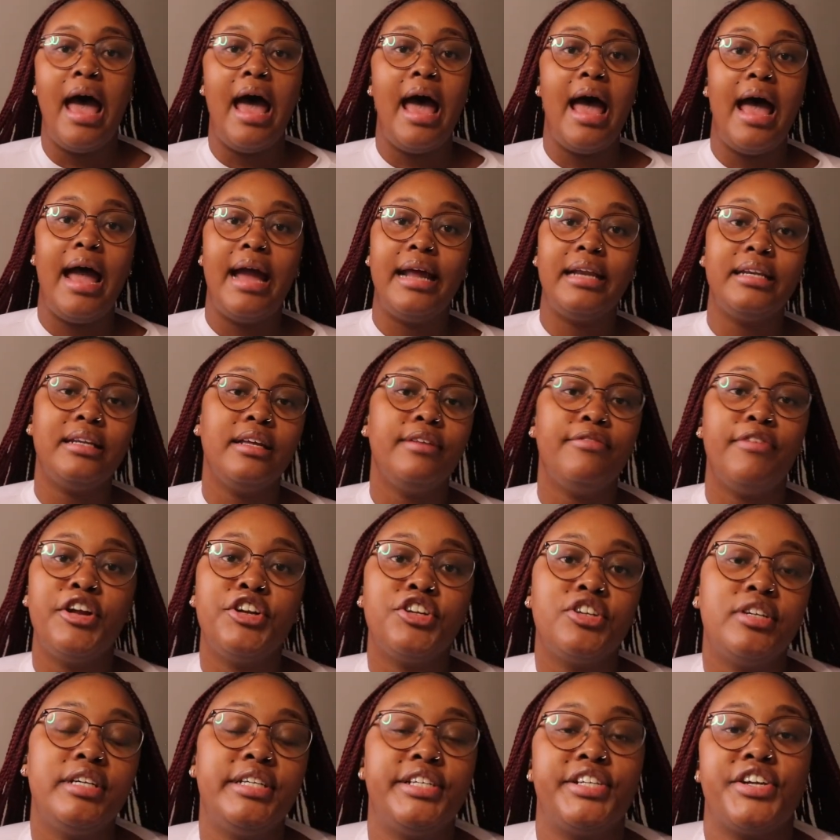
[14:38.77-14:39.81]
And
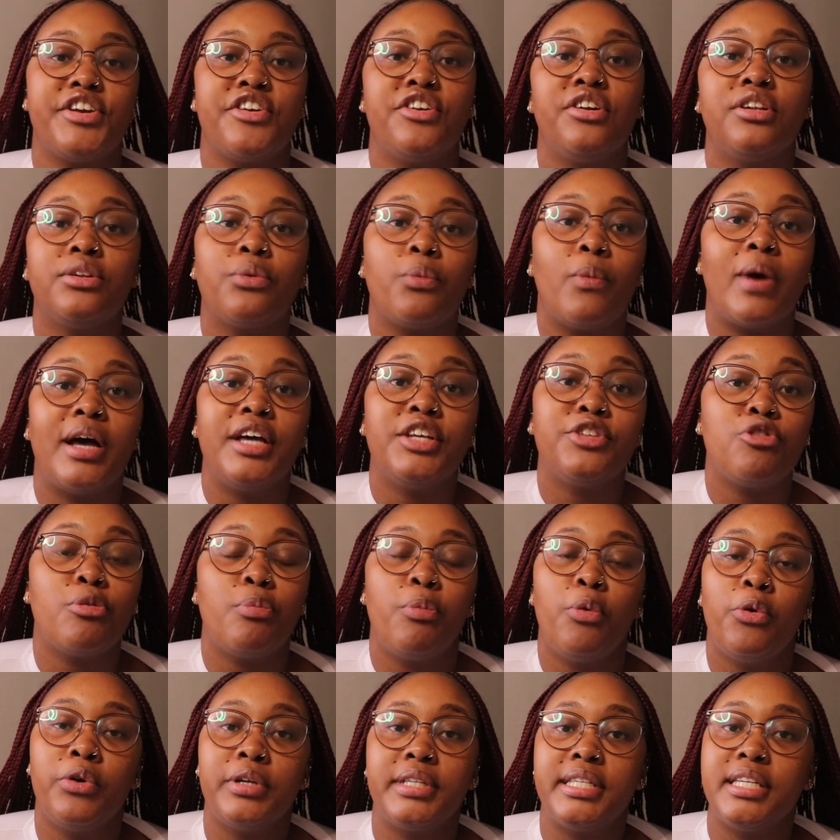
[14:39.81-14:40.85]
eventually Gerald was
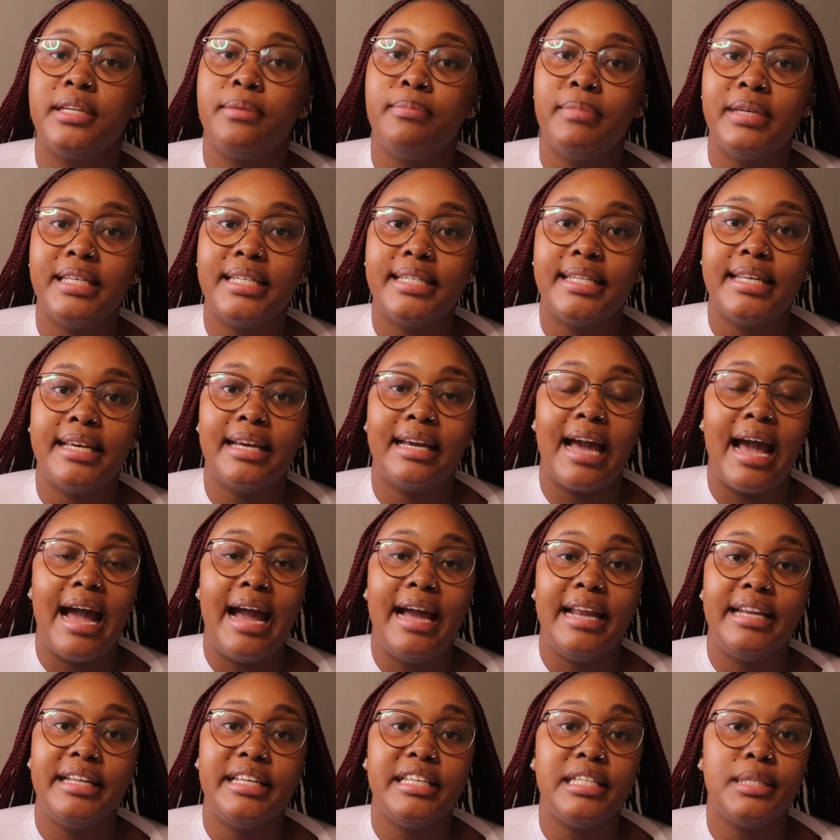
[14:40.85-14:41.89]
reported missing
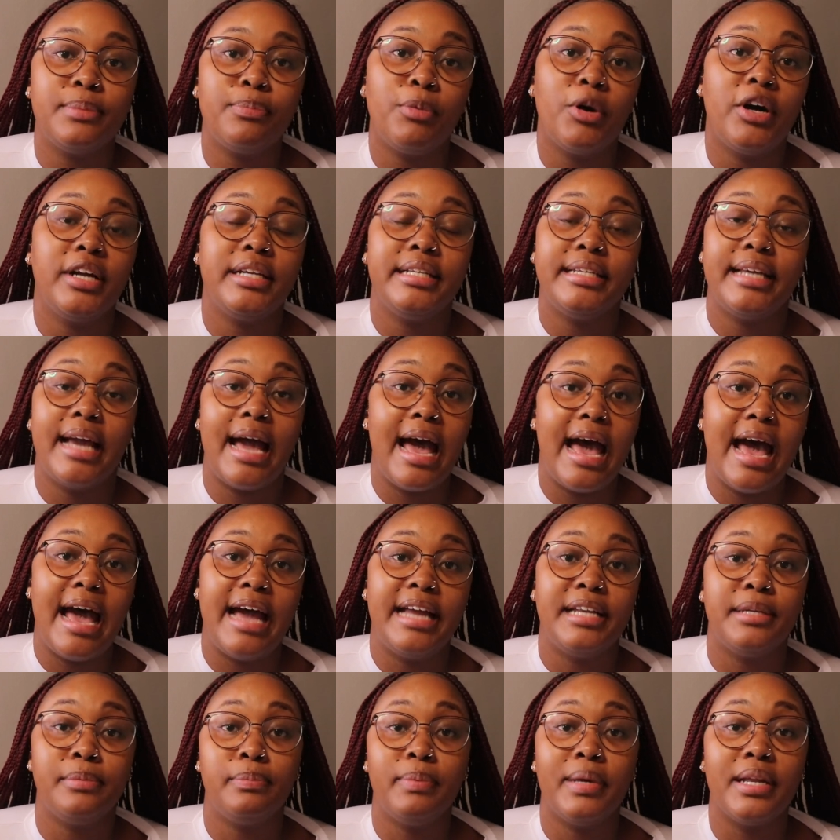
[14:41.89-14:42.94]
and his body
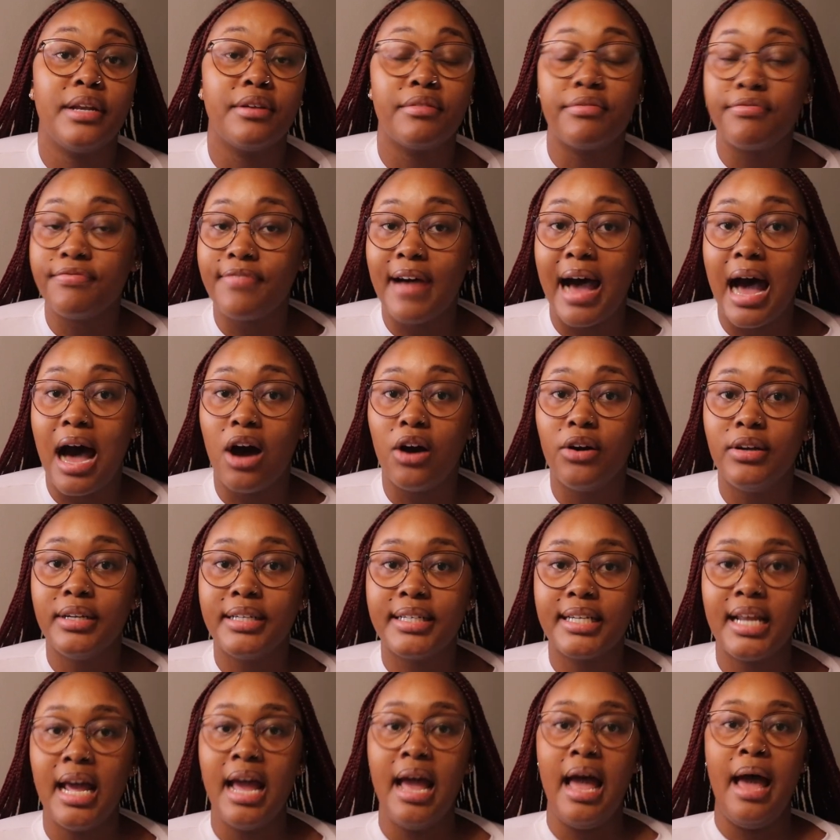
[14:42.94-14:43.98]
had been
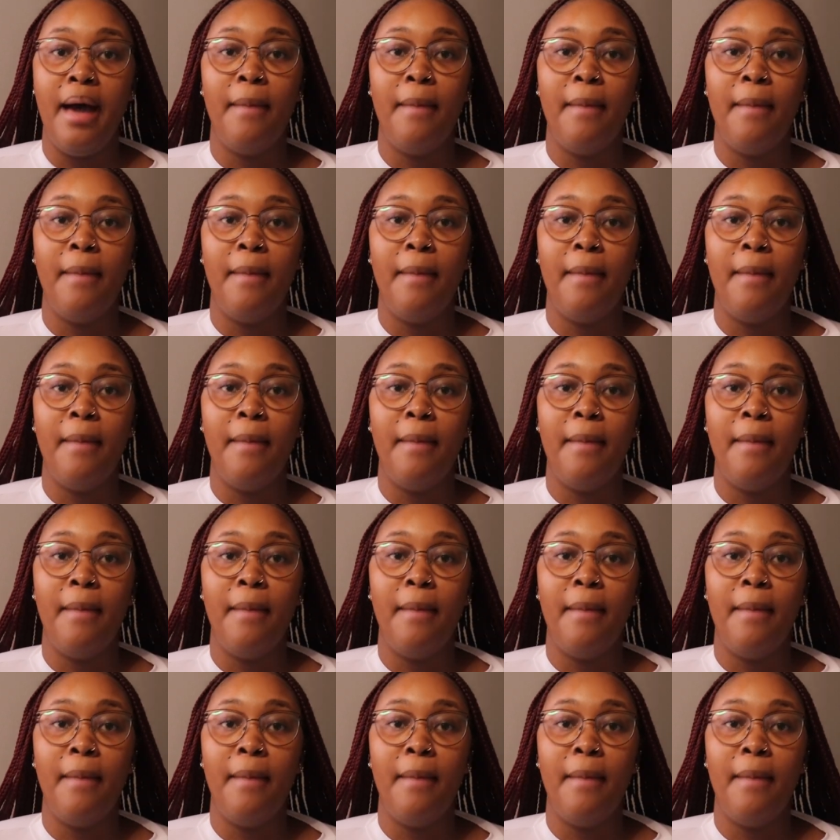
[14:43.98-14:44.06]
found,